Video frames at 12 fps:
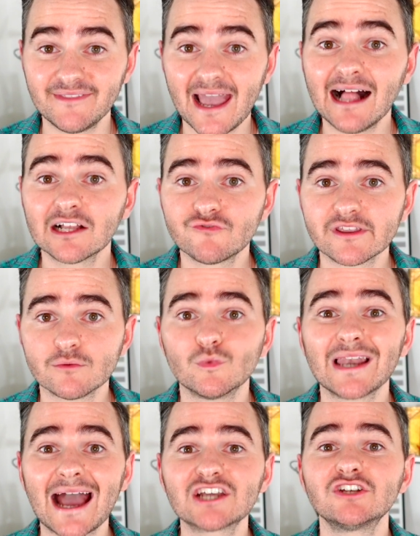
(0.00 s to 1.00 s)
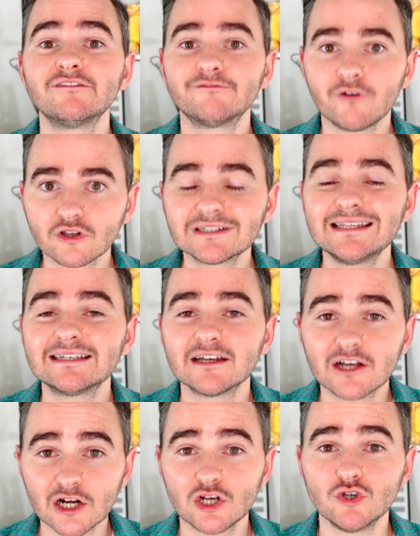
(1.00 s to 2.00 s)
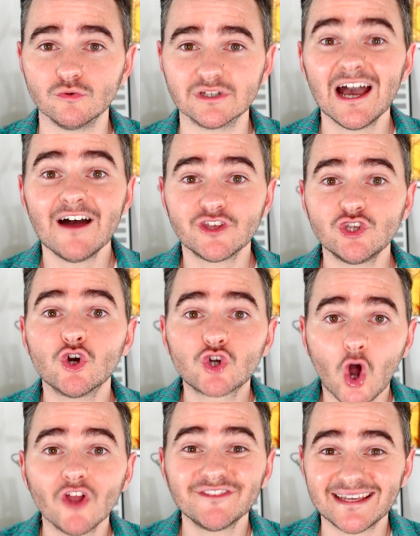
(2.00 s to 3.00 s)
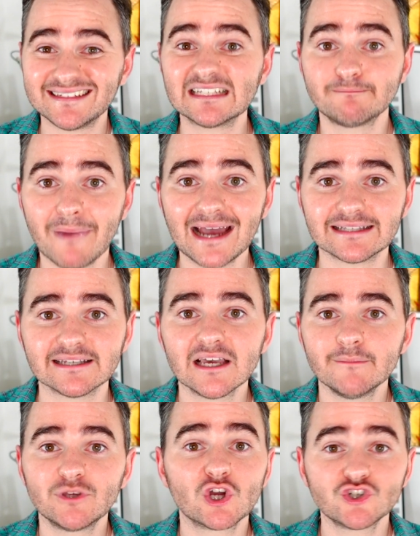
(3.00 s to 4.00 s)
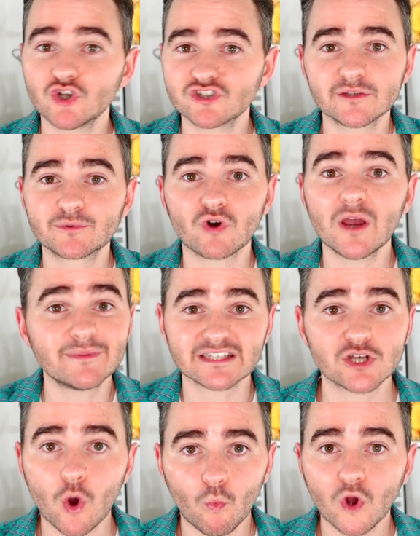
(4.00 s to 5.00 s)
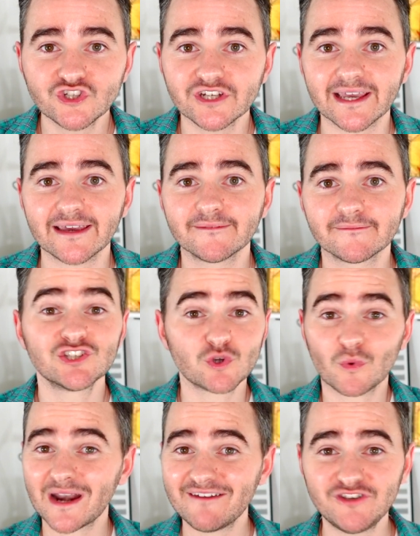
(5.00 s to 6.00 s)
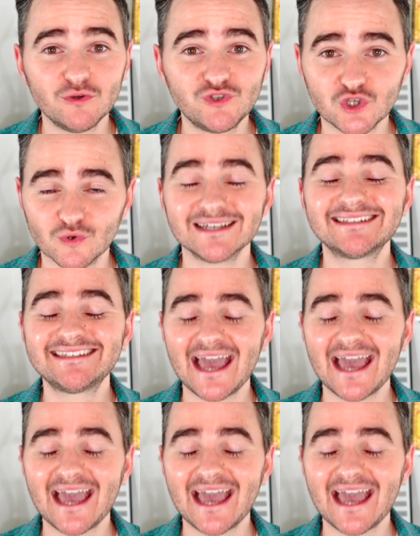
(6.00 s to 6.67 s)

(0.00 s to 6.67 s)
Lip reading: and the algorithm will actually falsely conclude that your content is bad because your subscribers are not watching it. So whatever you do, as